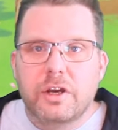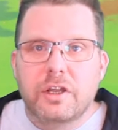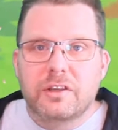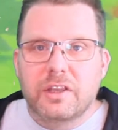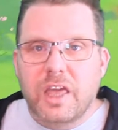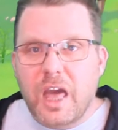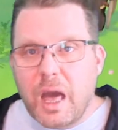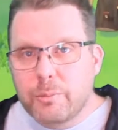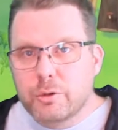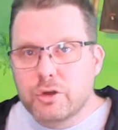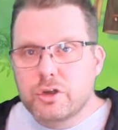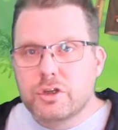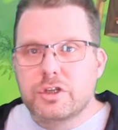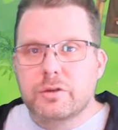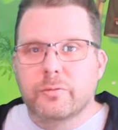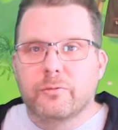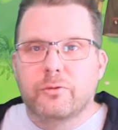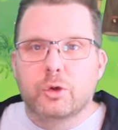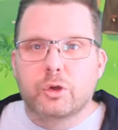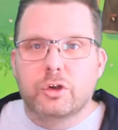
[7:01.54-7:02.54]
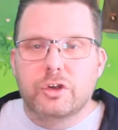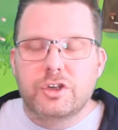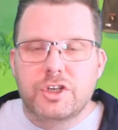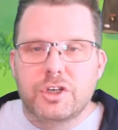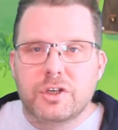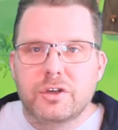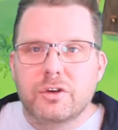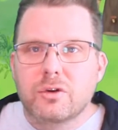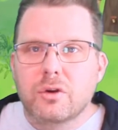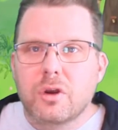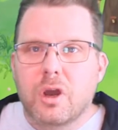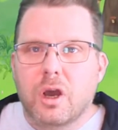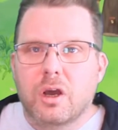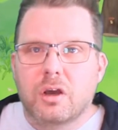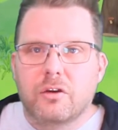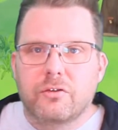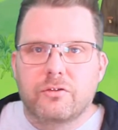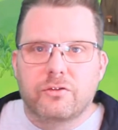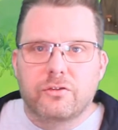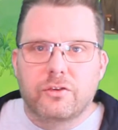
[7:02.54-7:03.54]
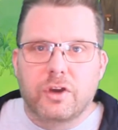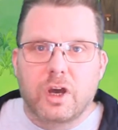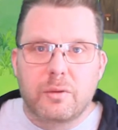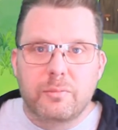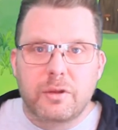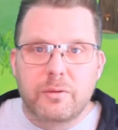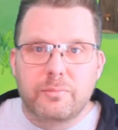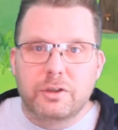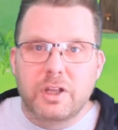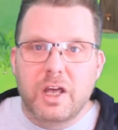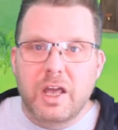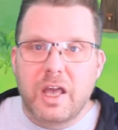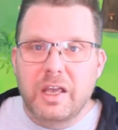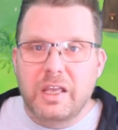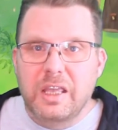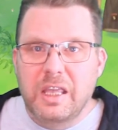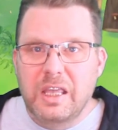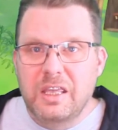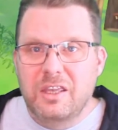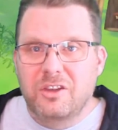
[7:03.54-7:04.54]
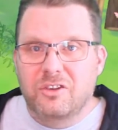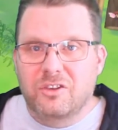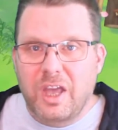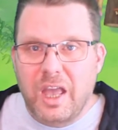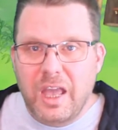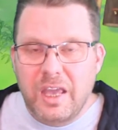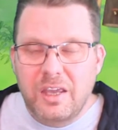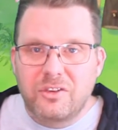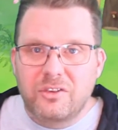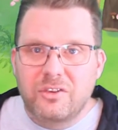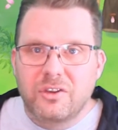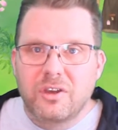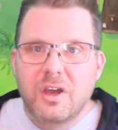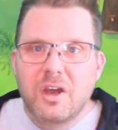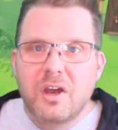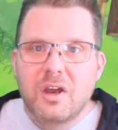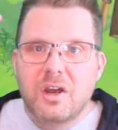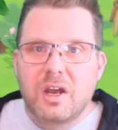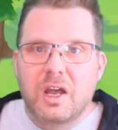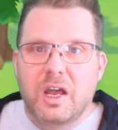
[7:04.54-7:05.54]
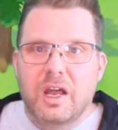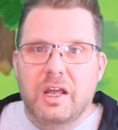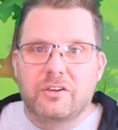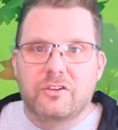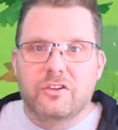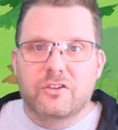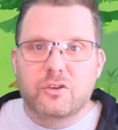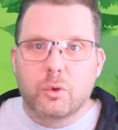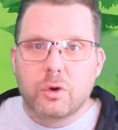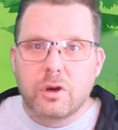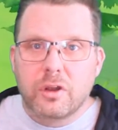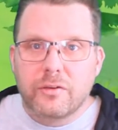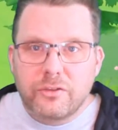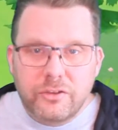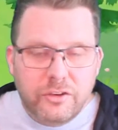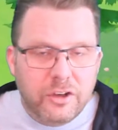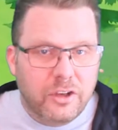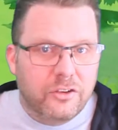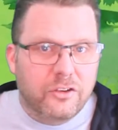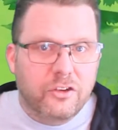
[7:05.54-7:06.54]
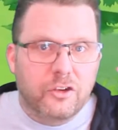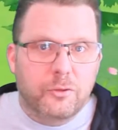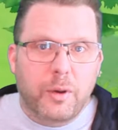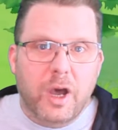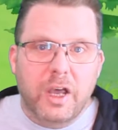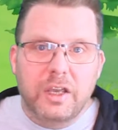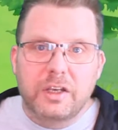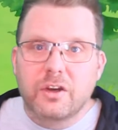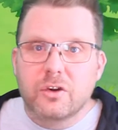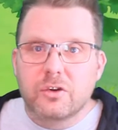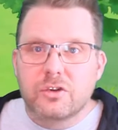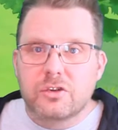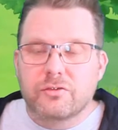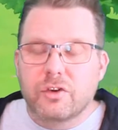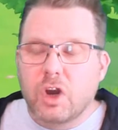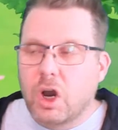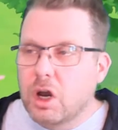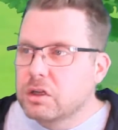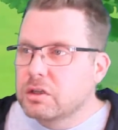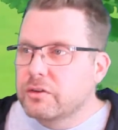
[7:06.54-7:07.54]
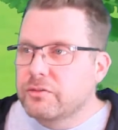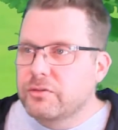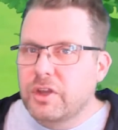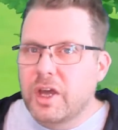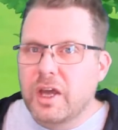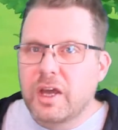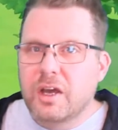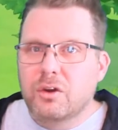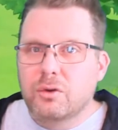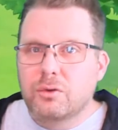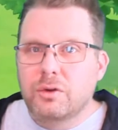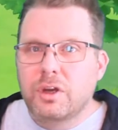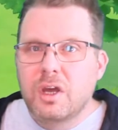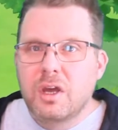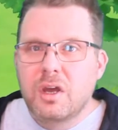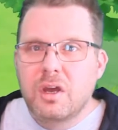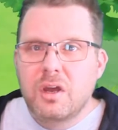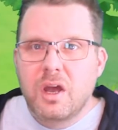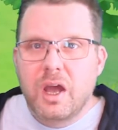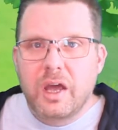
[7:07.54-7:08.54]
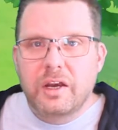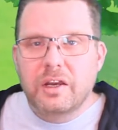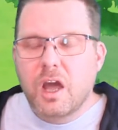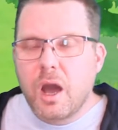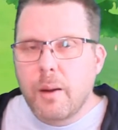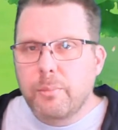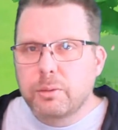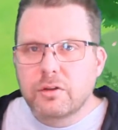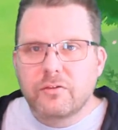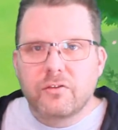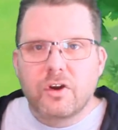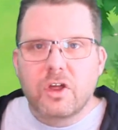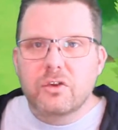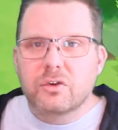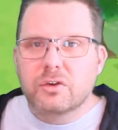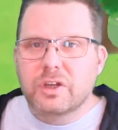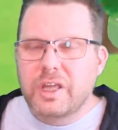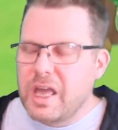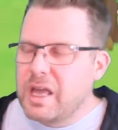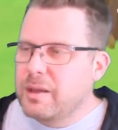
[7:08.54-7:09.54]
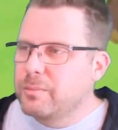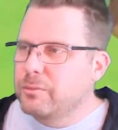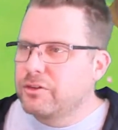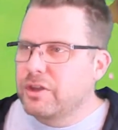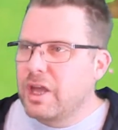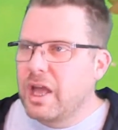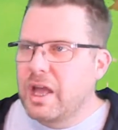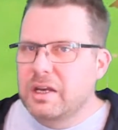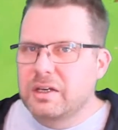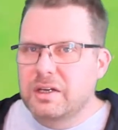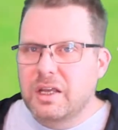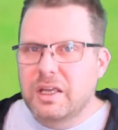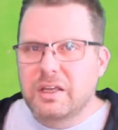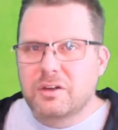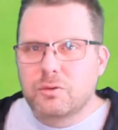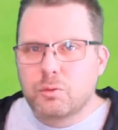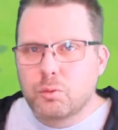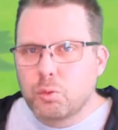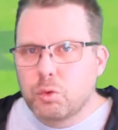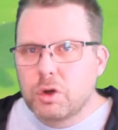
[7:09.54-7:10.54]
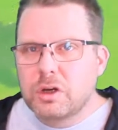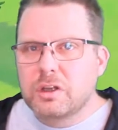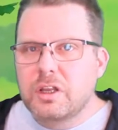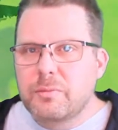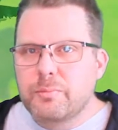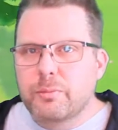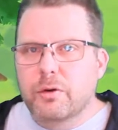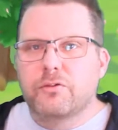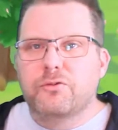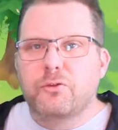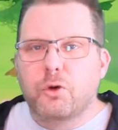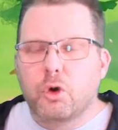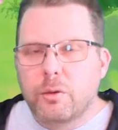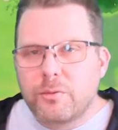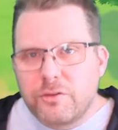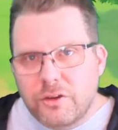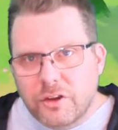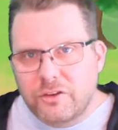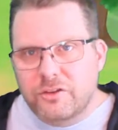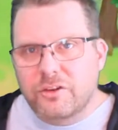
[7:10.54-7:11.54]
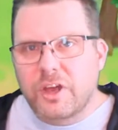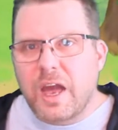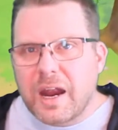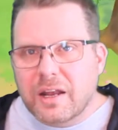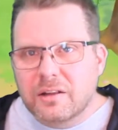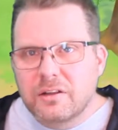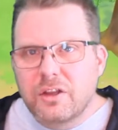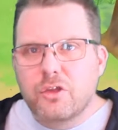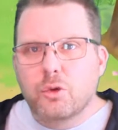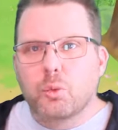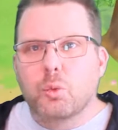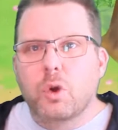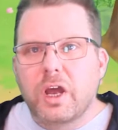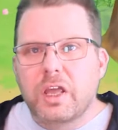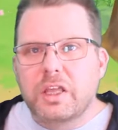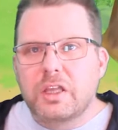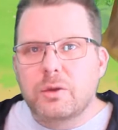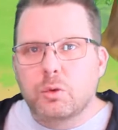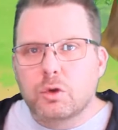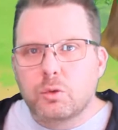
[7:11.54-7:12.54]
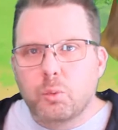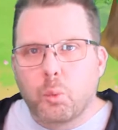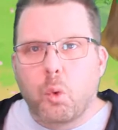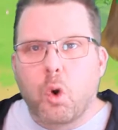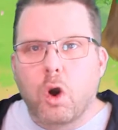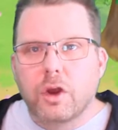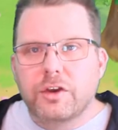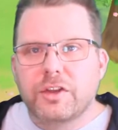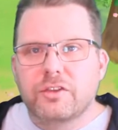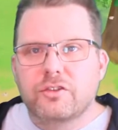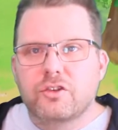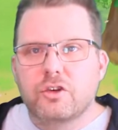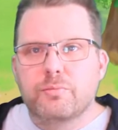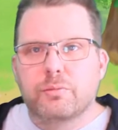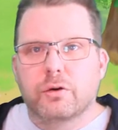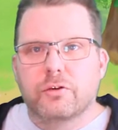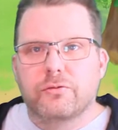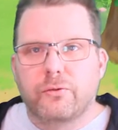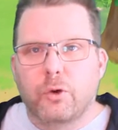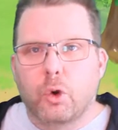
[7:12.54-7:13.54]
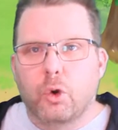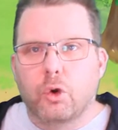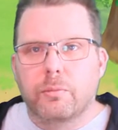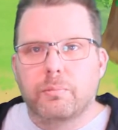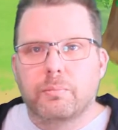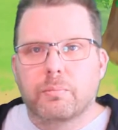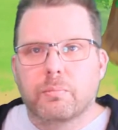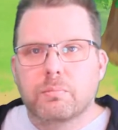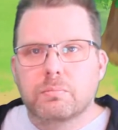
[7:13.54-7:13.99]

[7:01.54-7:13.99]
it and captured some footage here of me playing Ys 8 and Story of Seasons Pioneers of Olive Town, and a couple of other games, and it really performs exactly the way you would want it to perform.